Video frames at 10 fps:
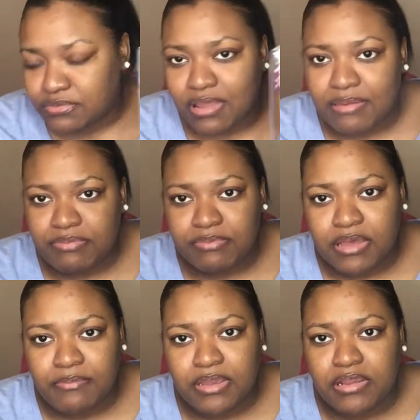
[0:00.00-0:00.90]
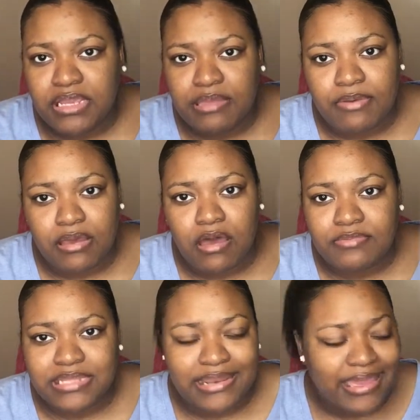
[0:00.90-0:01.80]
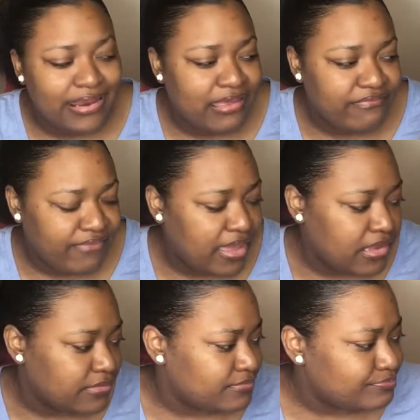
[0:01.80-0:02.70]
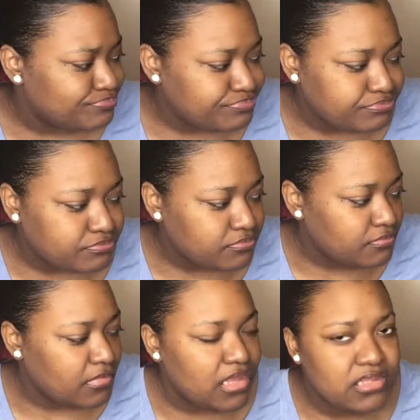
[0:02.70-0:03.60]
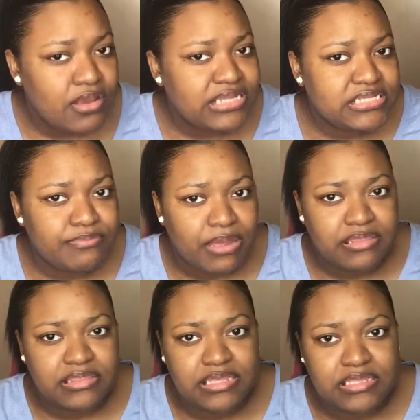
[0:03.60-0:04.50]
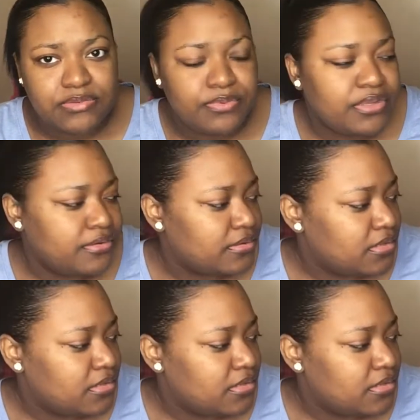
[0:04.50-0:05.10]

Like, people come here and get my combs and I cannot find them. So I just bought this one.